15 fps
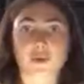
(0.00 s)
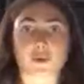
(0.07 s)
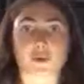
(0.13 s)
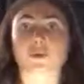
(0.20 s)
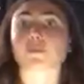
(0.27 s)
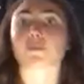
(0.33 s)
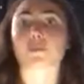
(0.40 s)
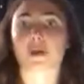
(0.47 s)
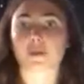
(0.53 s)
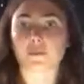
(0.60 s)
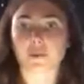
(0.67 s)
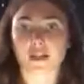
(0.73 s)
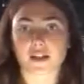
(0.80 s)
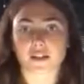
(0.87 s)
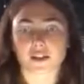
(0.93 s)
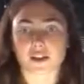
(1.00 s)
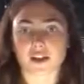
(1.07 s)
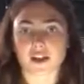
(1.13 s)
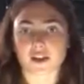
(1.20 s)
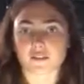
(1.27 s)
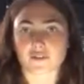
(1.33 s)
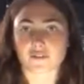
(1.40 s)
that were kind of big in their
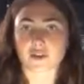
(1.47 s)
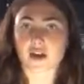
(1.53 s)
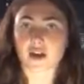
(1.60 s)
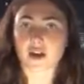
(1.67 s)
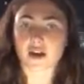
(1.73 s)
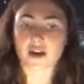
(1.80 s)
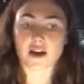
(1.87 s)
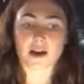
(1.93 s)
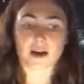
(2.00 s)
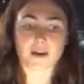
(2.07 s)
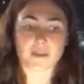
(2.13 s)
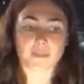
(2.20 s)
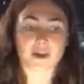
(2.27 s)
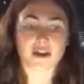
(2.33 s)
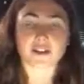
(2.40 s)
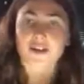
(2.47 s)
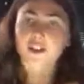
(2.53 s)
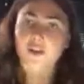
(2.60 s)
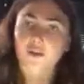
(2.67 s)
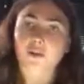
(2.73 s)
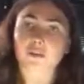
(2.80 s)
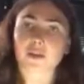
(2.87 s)
life. And then
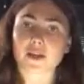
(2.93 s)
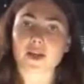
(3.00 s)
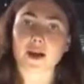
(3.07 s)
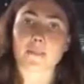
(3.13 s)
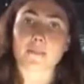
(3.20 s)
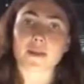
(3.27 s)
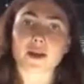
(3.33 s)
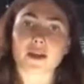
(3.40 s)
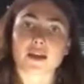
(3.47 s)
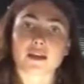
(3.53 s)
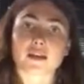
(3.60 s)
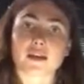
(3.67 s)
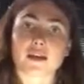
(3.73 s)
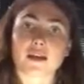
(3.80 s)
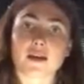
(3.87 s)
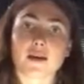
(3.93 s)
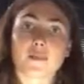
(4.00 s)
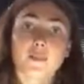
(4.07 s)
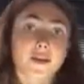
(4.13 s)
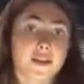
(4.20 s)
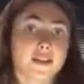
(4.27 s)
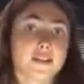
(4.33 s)
there would be a main
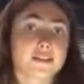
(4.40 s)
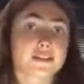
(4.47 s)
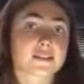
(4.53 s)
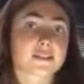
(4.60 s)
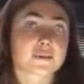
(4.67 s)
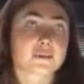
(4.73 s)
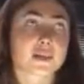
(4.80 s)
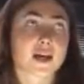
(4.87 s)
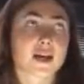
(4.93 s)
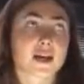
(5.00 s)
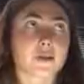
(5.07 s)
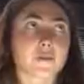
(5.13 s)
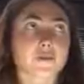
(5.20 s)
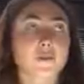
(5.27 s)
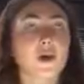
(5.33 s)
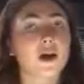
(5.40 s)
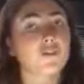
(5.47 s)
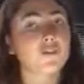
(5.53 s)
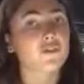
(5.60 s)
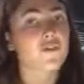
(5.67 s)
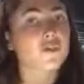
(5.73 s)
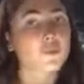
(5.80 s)
piece. Sometimes we'll
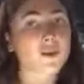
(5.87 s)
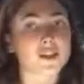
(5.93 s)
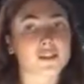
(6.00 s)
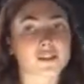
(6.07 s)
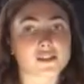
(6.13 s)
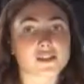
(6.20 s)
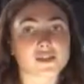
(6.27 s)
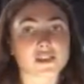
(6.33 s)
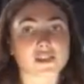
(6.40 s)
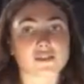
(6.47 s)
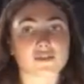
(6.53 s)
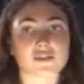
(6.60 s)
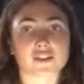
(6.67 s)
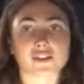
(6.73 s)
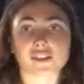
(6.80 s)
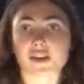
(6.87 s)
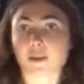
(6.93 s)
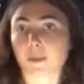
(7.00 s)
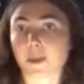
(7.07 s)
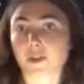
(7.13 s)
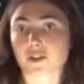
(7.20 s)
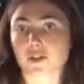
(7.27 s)
have a few pieces if it's a
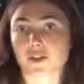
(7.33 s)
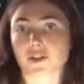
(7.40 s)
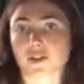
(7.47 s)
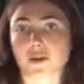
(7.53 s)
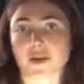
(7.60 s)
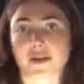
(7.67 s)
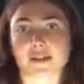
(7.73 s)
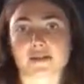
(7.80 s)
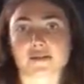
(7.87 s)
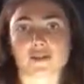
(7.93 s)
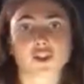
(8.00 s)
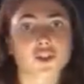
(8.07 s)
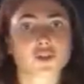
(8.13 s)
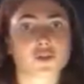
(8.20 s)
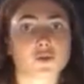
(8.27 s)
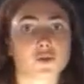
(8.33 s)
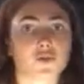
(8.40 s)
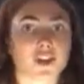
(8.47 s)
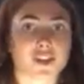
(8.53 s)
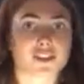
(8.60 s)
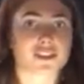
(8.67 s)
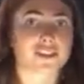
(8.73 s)
composer who had two
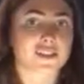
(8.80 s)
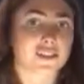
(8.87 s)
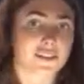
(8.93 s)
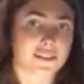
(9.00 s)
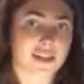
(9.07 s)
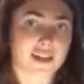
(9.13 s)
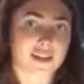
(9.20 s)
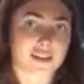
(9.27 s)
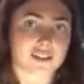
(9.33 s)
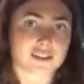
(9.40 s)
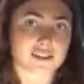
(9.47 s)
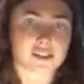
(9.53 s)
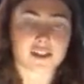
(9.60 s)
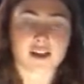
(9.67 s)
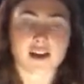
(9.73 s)
very distinct styles.